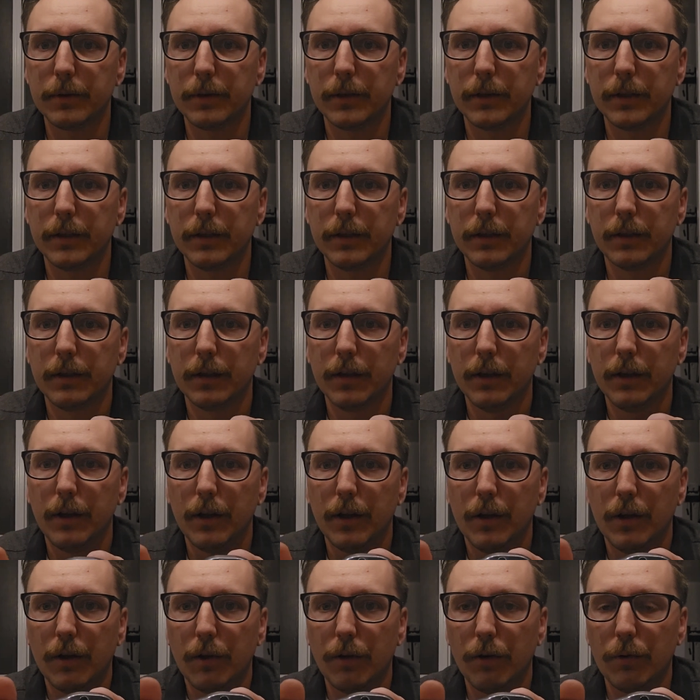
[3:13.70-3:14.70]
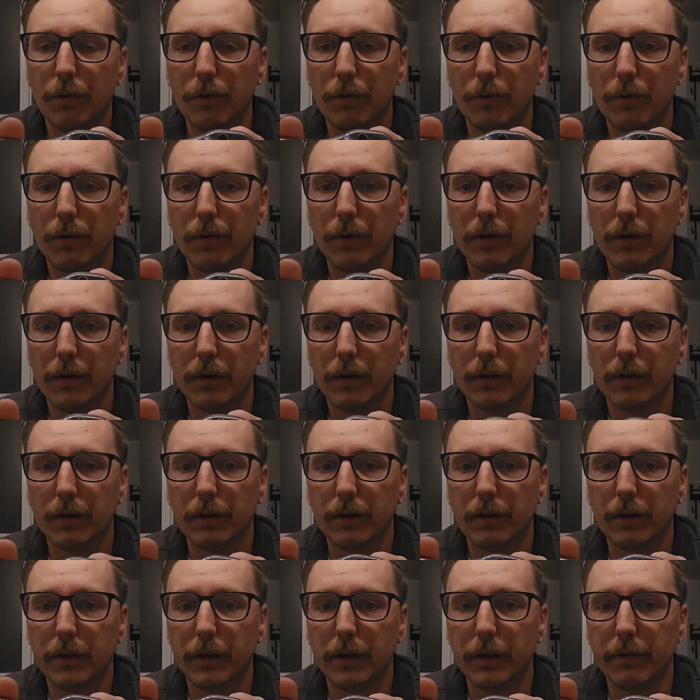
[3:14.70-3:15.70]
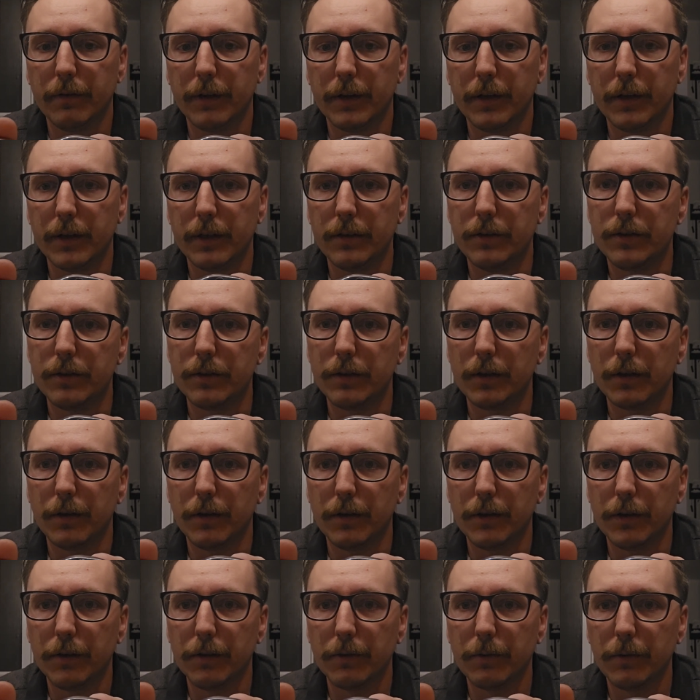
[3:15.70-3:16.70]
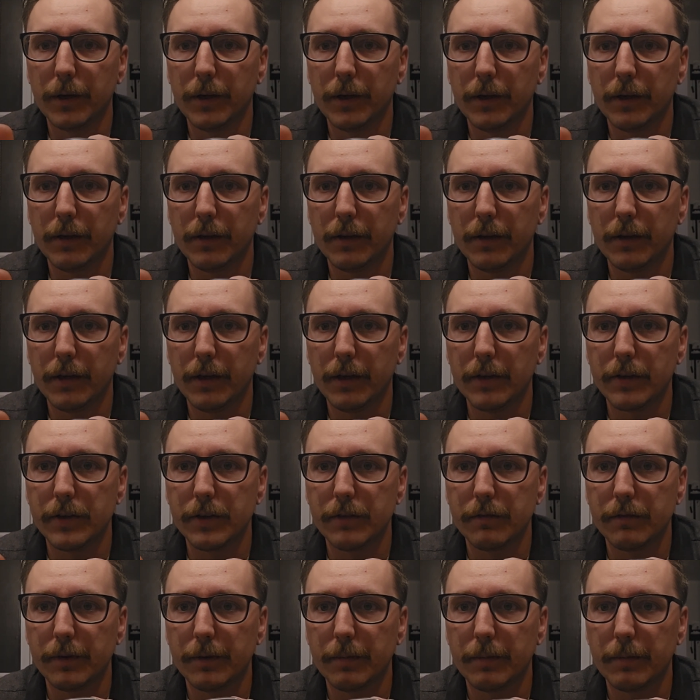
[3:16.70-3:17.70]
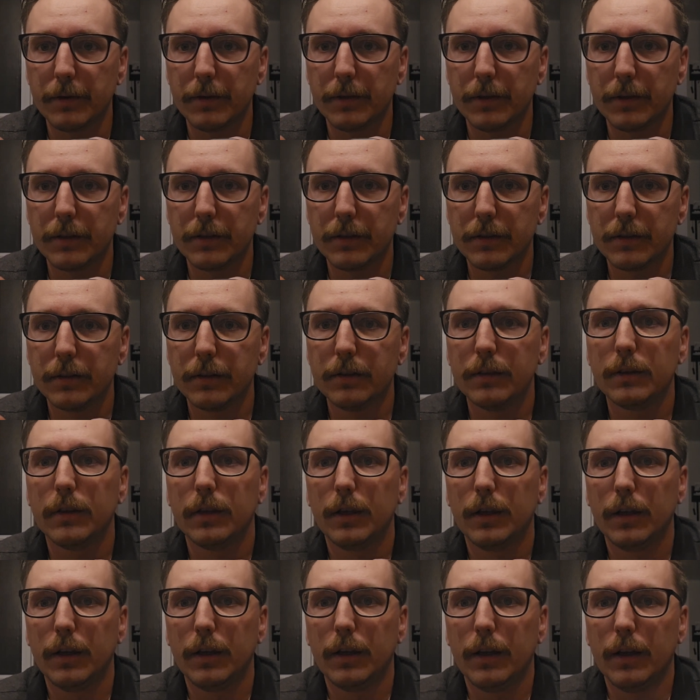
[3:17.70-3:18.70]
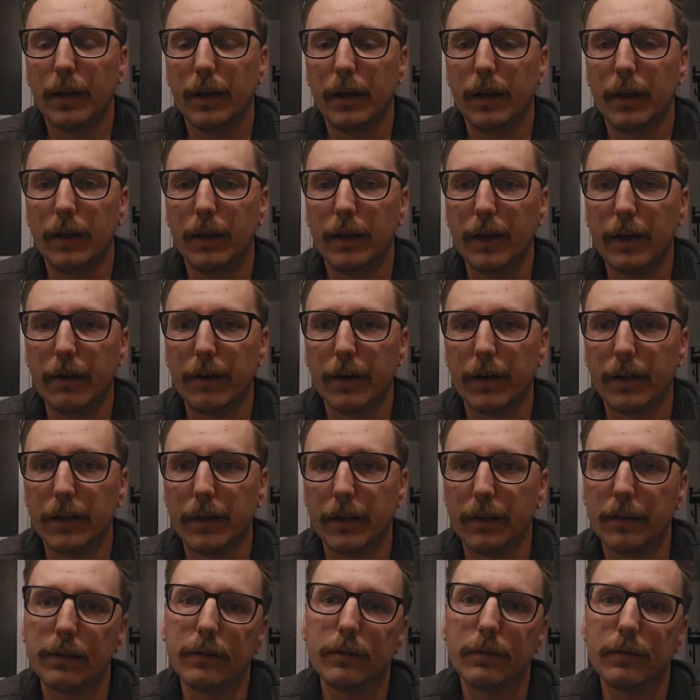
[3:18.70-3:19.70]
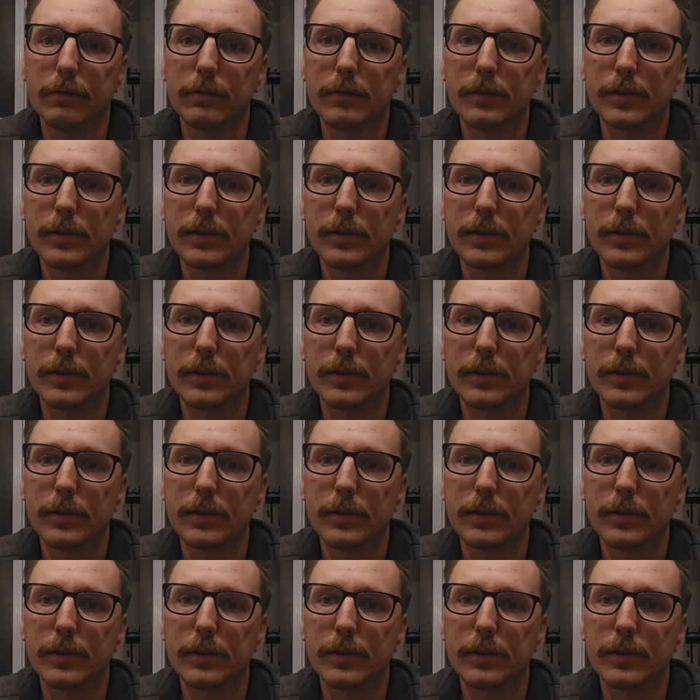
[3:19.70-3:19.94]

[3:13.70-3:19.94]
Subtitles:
way. Or if I need to go the other way, then I just flip this, and now I can